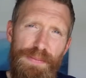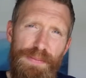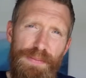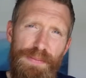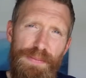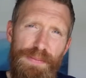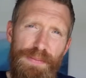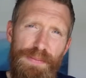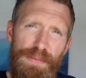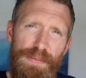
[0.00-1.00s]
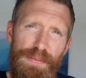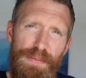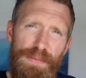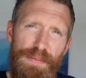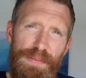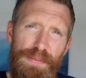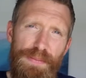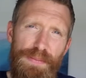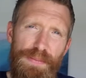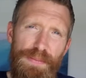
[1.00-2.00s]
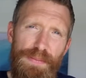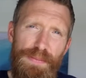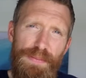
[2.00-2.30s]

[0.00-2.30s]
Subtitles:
This person isn't speaking.